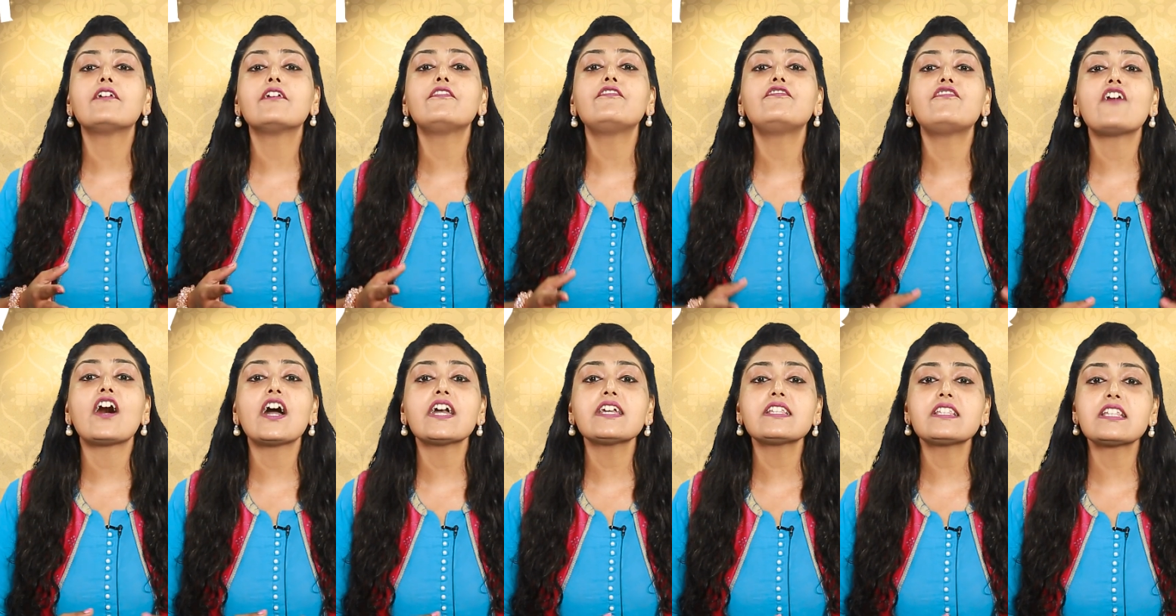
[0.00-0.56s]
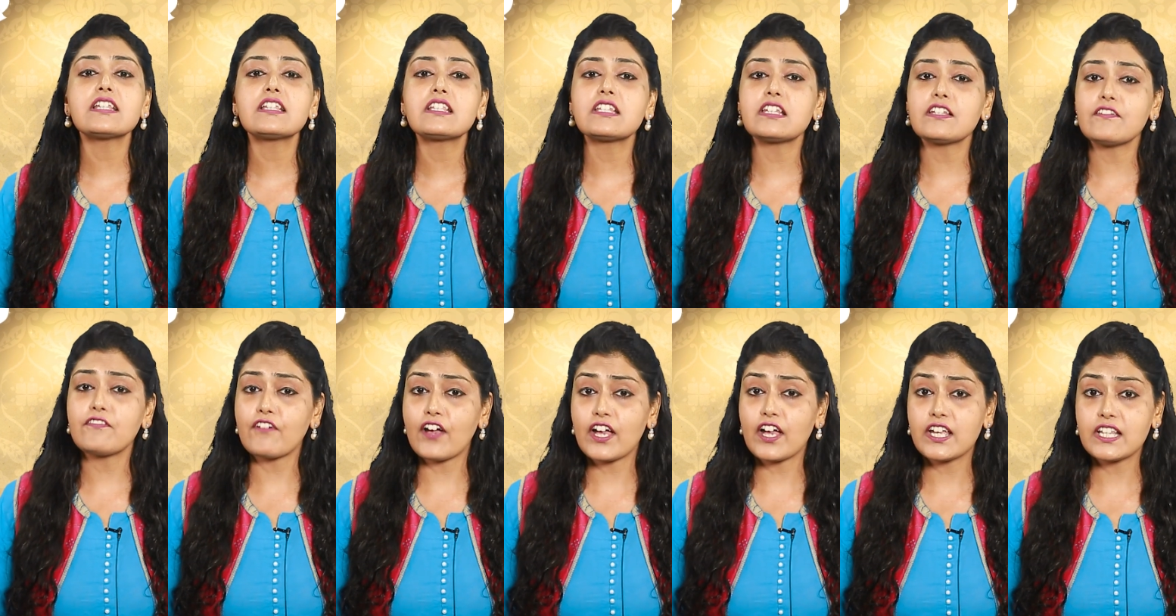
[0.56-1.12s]
the
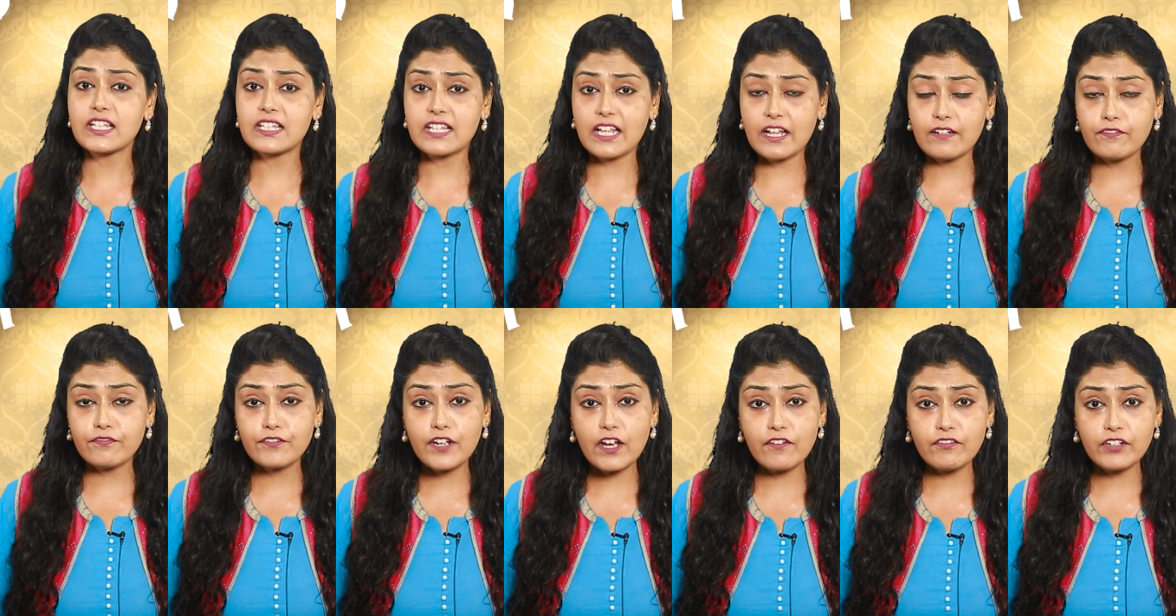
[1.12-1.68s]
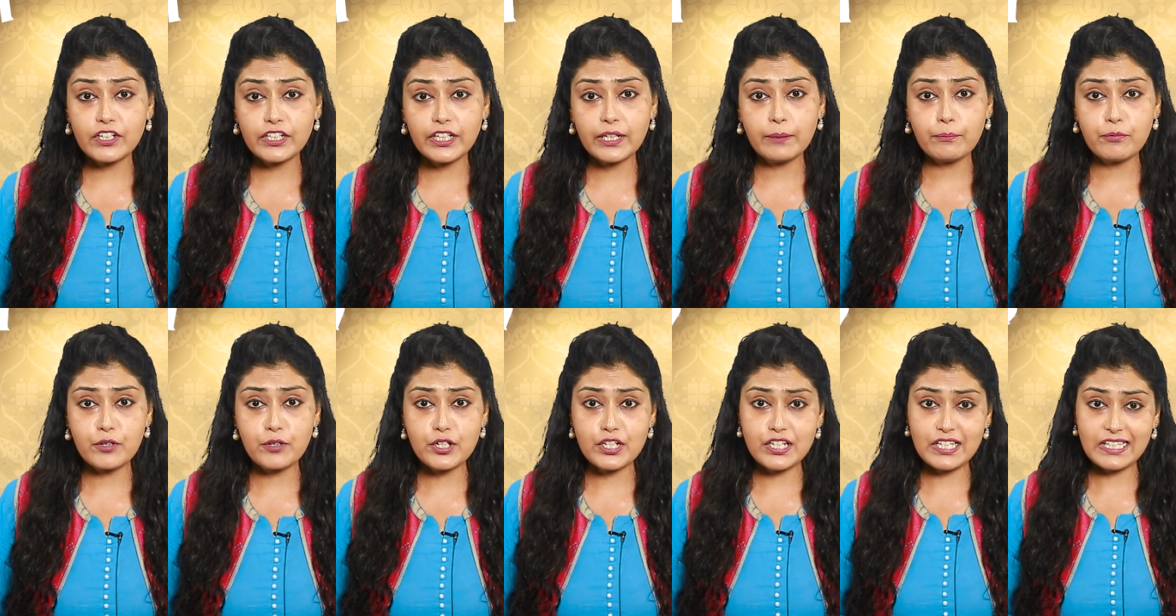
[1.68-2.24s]
565 self-governing
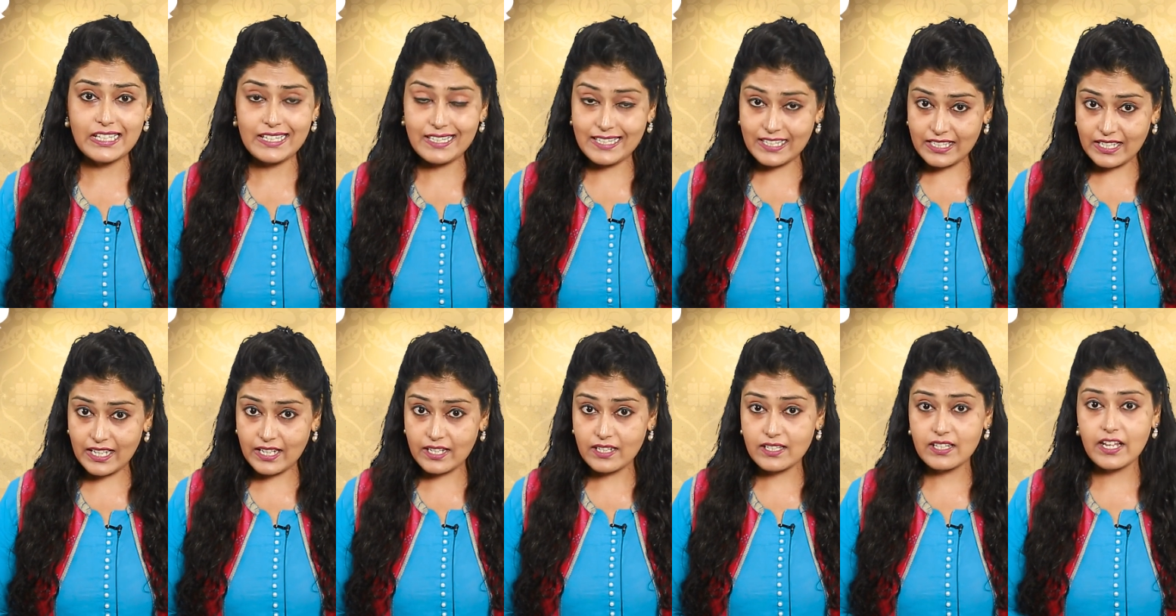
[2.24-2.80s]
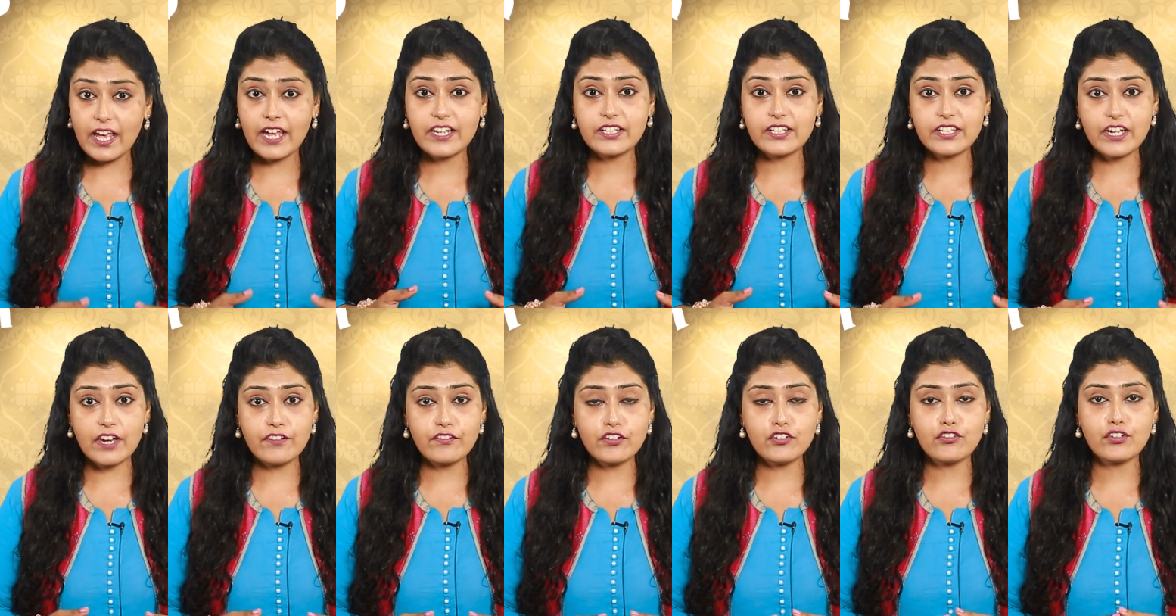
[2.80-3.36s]
princely states and
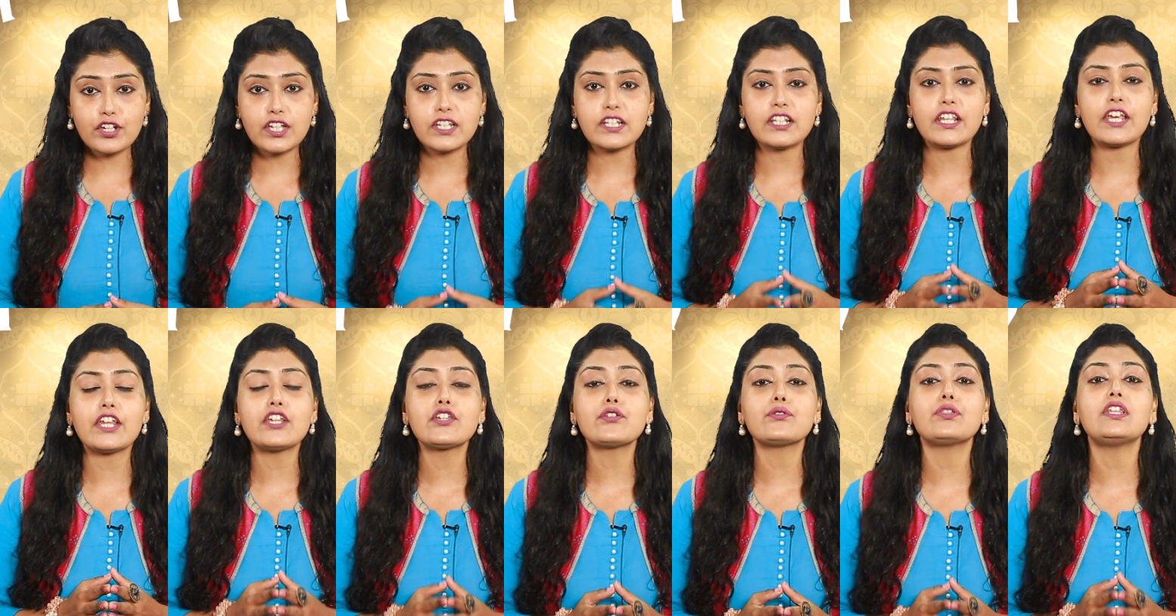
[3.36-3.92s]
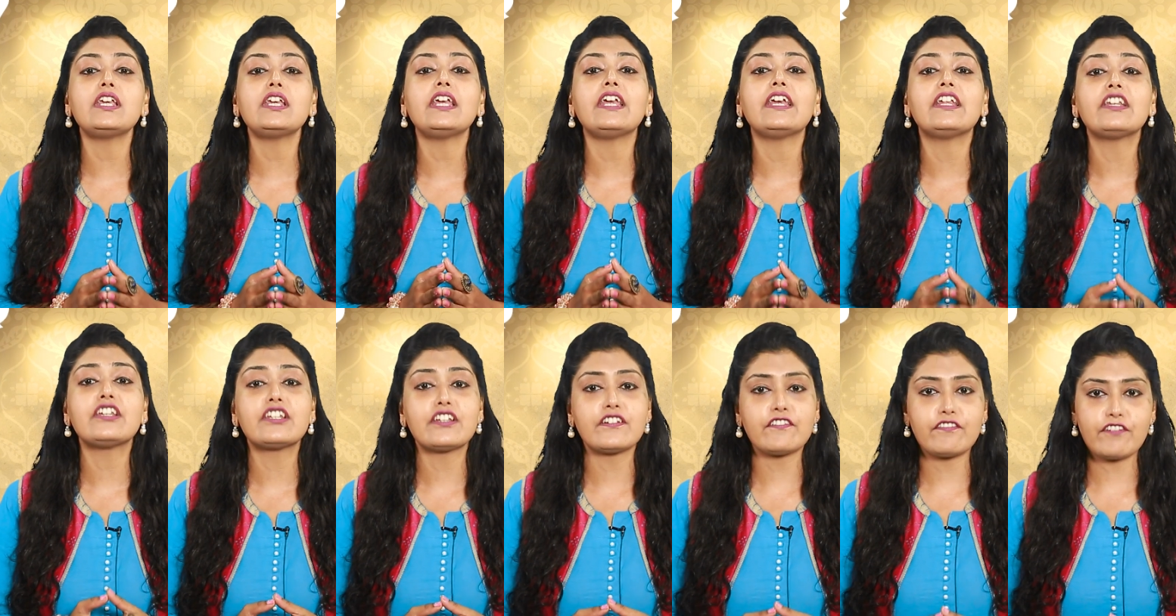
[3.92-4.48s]
territories into the
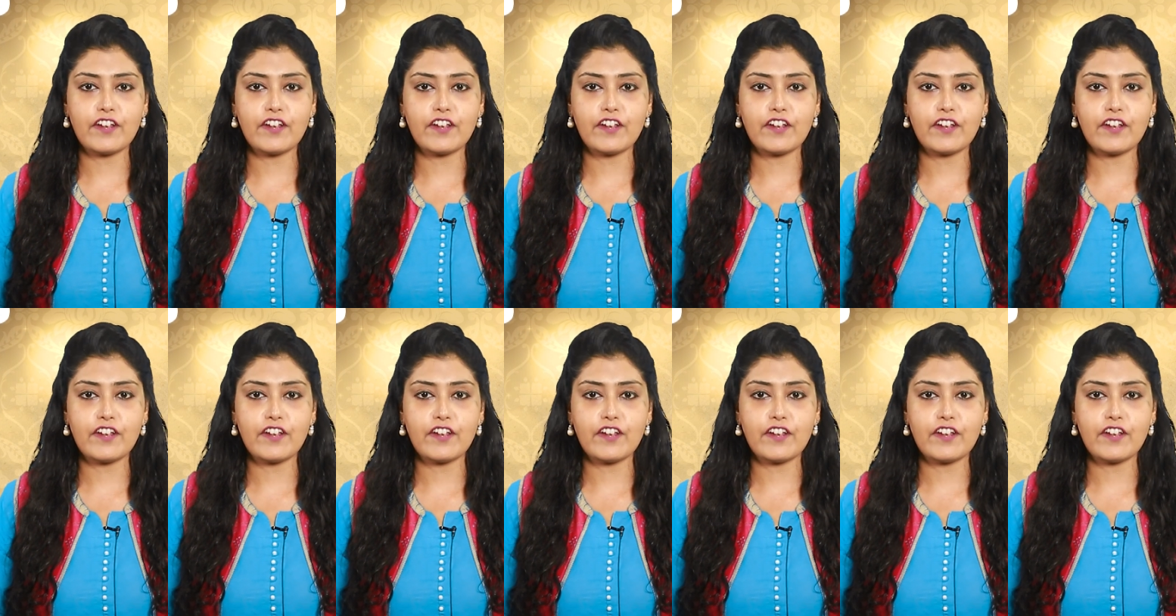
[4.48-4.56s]
Indian